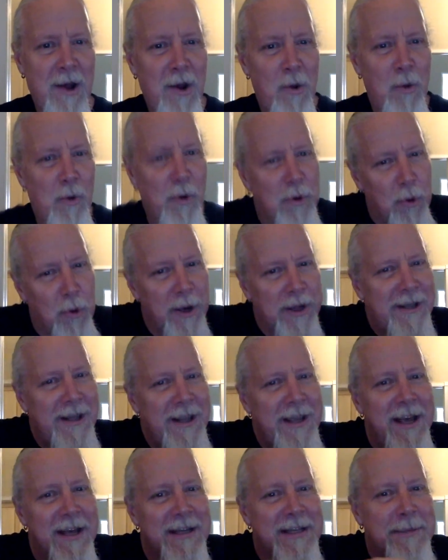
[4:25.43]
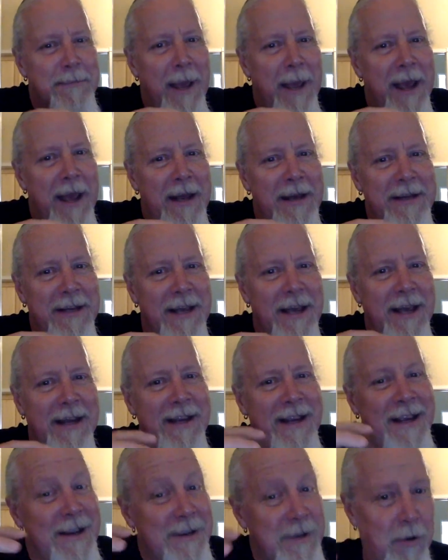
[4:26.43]
will quickly expand and
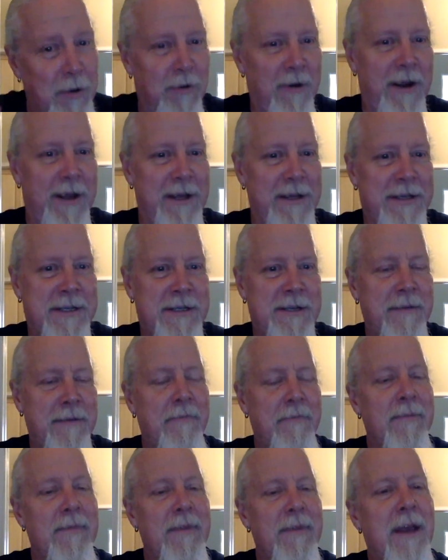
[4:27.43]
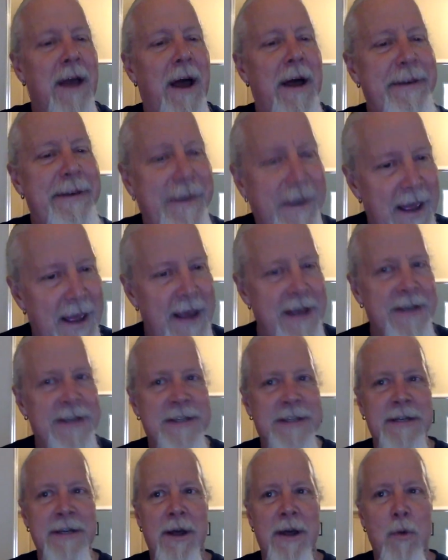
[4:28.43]
increase
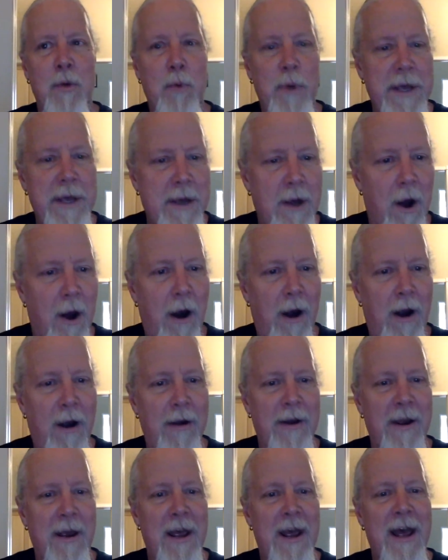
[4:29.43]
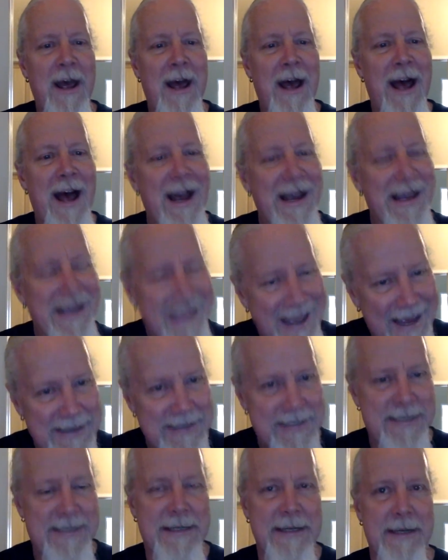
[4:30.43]
unless we guard
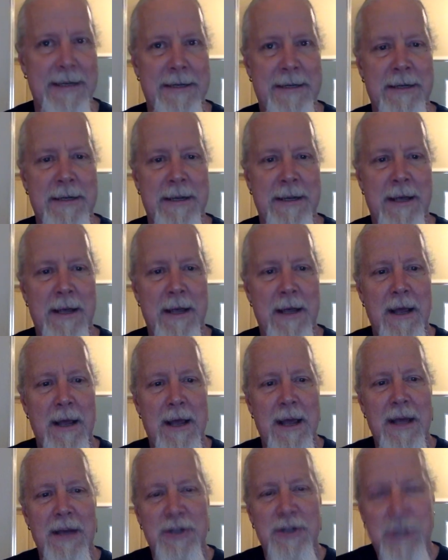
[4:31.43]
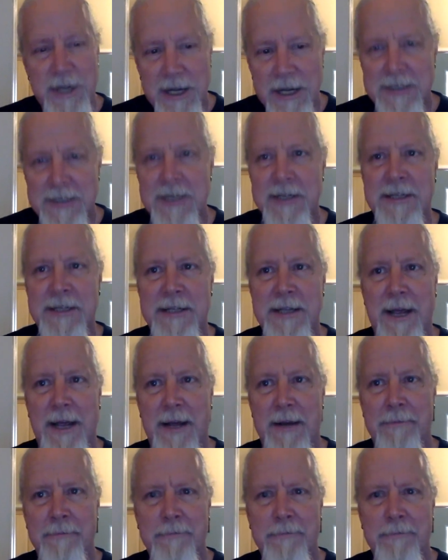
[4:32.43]
against it. Jesus said,